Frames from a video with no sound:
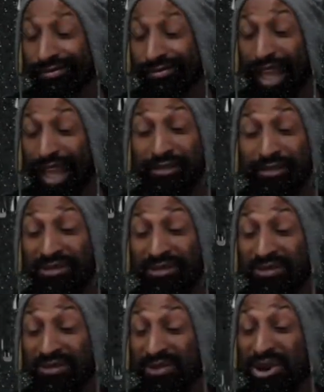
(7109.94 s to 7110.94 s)
I was, I was
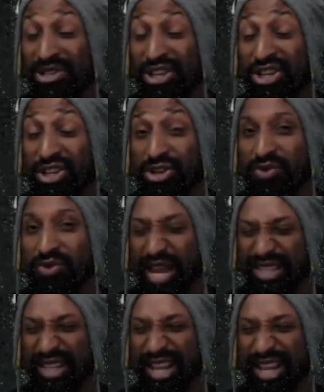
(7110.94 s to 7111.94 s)
referring to you
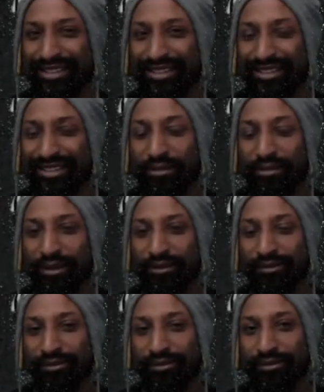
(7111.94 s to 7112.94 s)
as a concept,
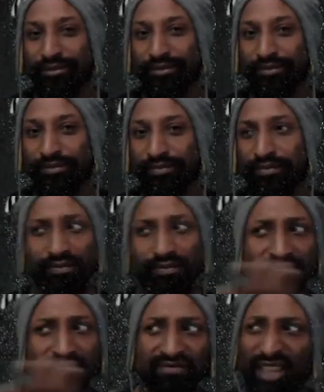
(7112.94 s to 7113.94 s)

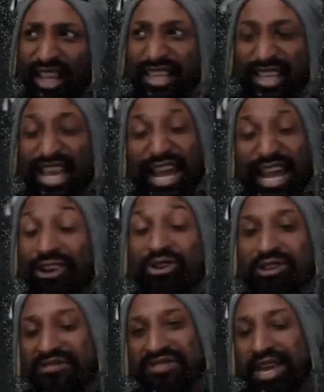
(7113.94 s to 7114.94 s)
like as a
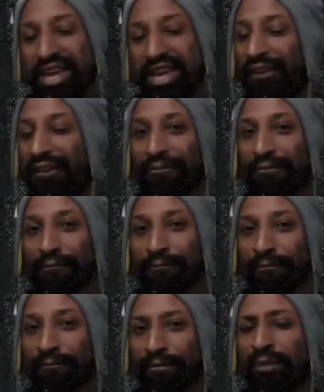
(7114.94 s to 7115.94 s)
category of thing.
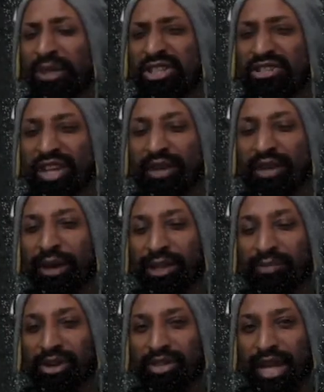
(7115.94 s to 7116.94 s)
But did you think about
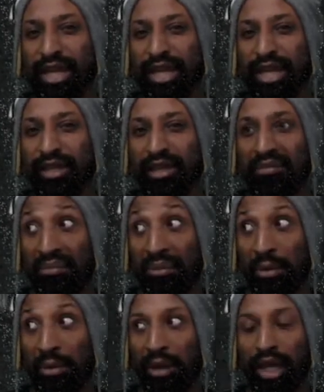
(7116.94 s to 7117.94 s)
your personality,
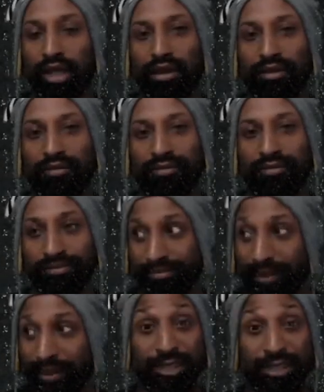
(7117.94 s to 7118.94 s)
your body?
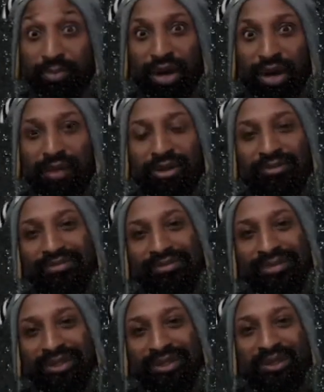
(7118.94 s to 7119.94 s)
That's the problem.
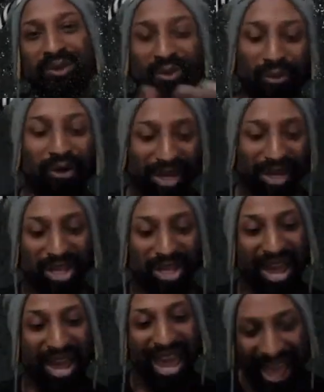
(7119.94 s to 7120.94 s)
What do
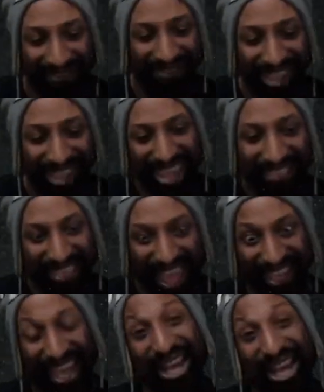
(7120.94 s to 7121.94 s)
you have in
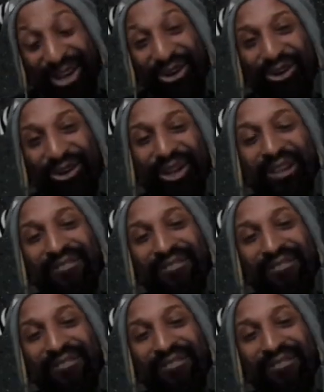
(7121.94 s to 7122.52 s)
that category?